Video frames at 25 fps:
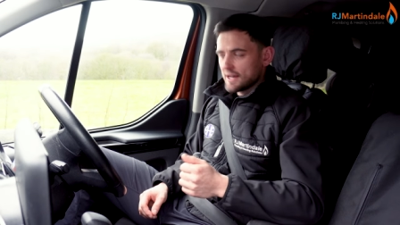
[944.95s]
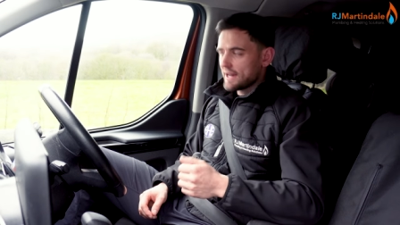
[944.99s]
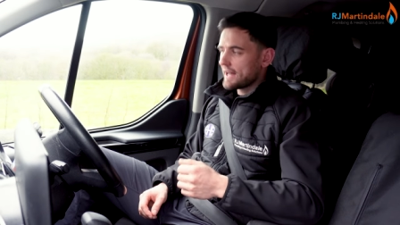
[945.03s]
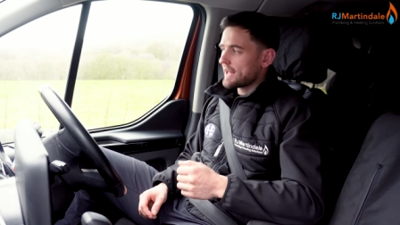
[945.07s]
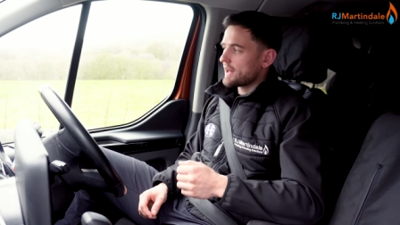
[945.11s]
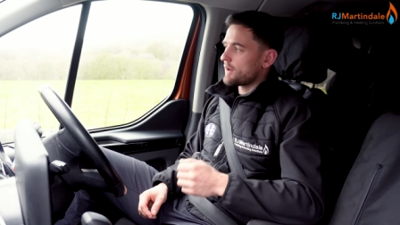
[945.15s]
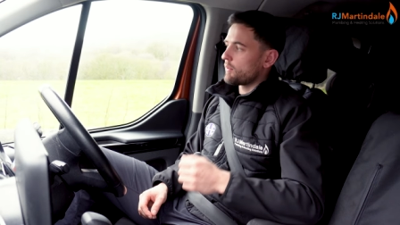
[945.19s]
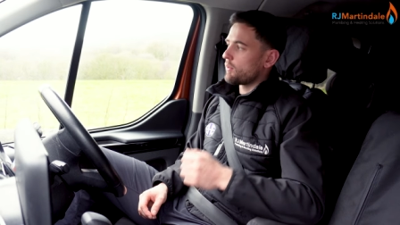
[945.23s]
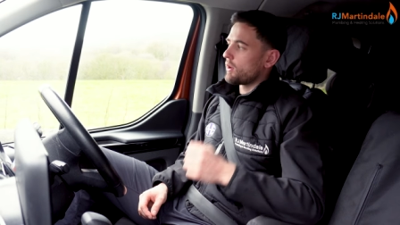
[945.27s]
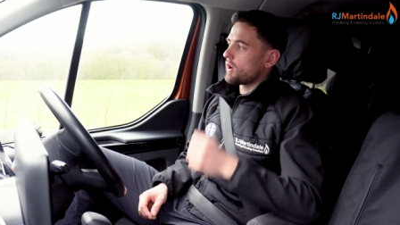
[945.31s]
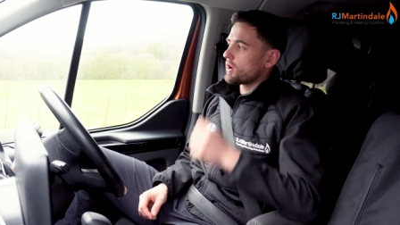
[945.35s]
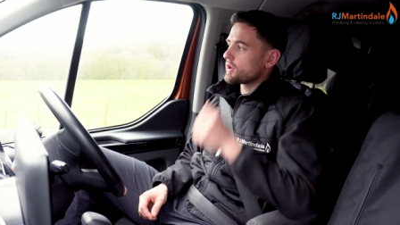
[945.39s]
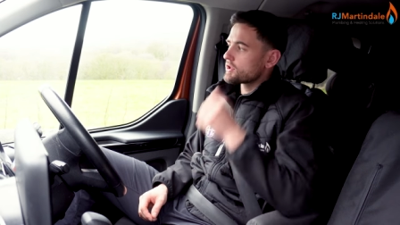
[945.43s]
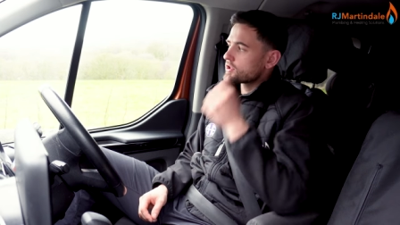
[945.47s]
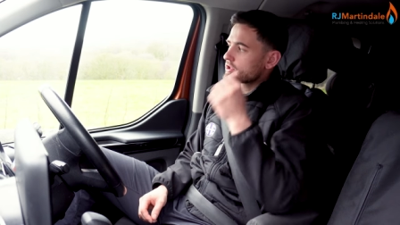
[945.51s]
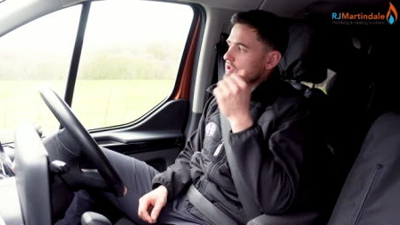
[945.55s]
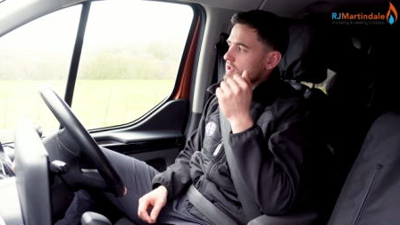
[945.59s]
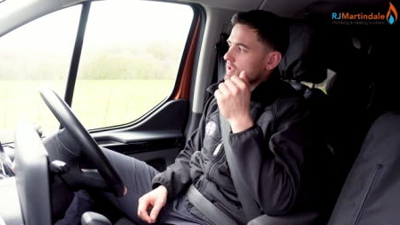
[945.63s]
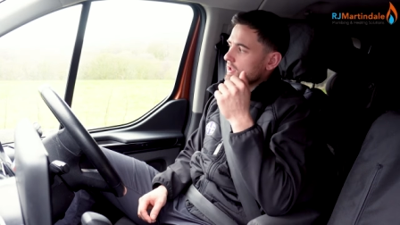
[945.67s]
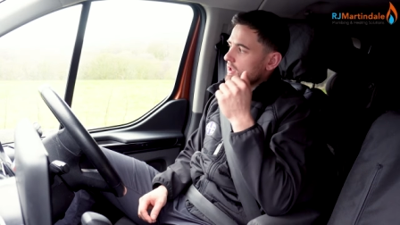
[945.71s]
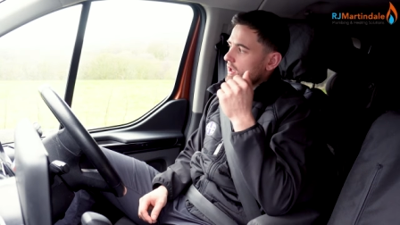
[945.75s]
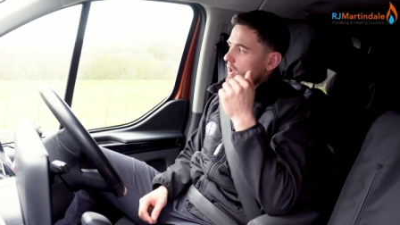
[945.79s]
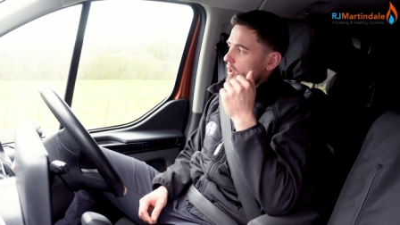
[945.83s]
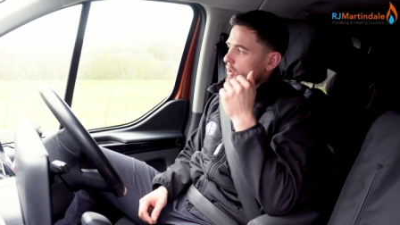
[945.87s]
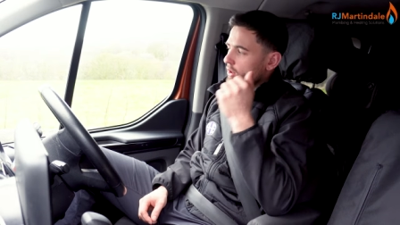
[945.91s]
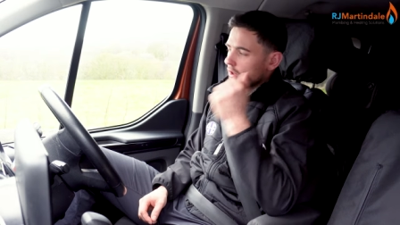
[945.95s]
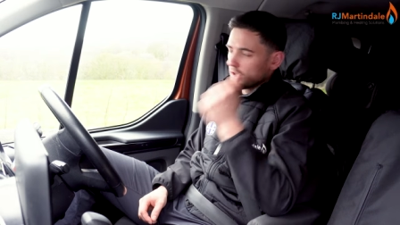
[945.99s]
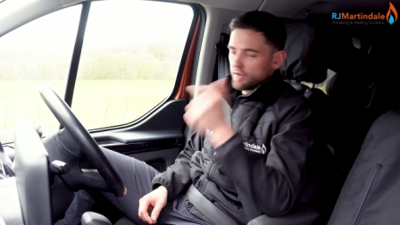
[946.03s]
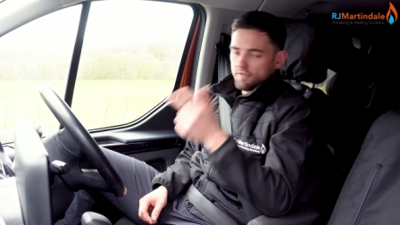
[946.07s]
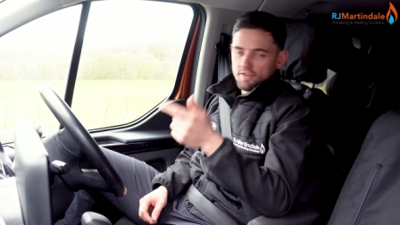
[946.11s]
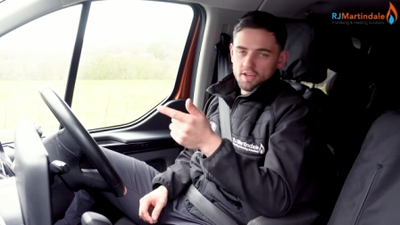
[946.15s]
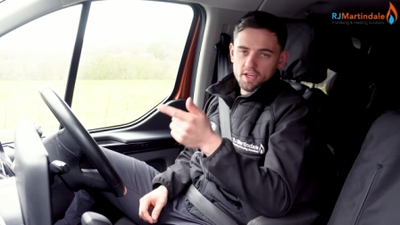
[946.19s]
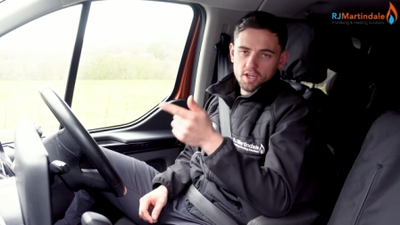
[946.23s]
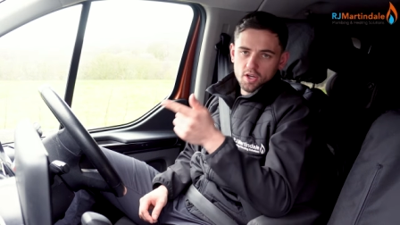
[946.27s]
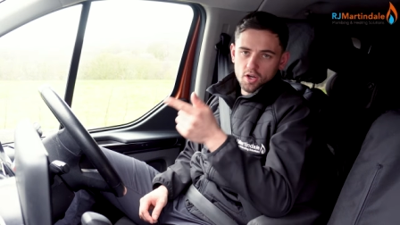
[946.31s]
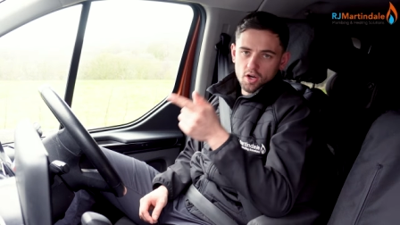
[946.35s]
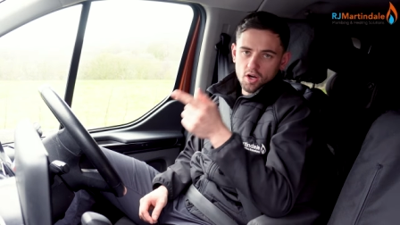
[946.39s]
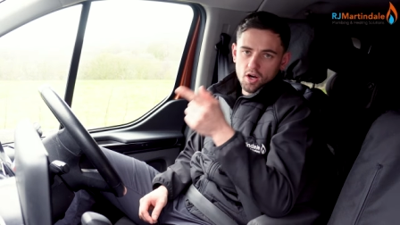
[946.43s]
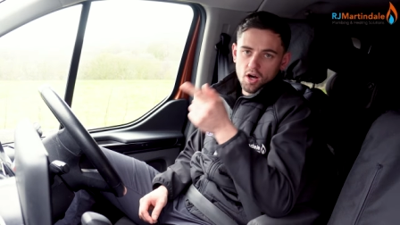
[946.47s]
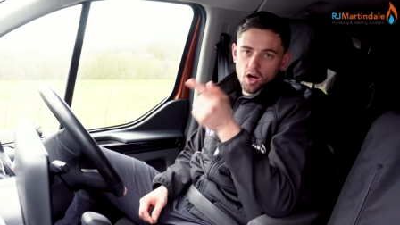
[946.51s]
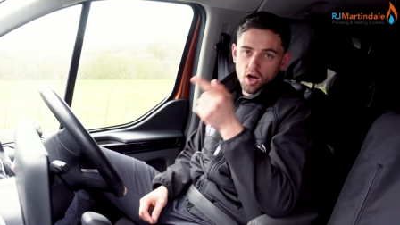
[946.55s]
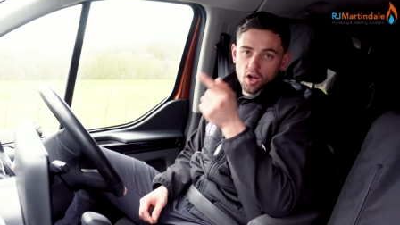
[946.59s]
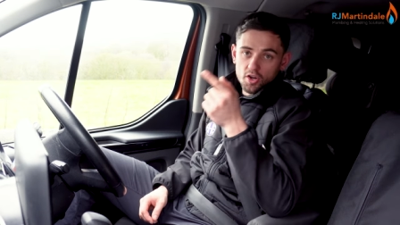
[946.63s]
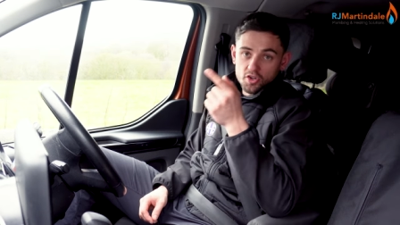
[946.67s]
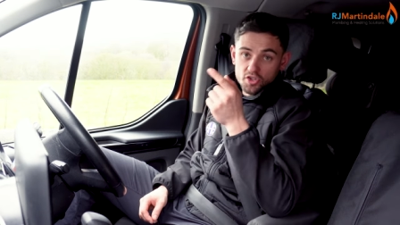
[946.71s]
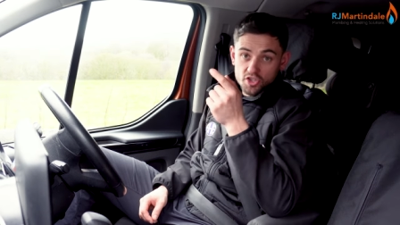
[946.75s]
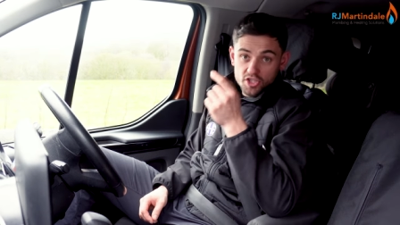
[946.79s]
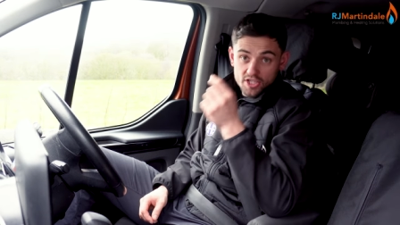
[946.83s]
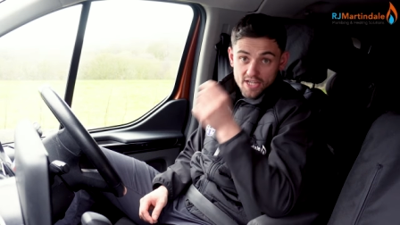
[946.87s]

and I watched another video on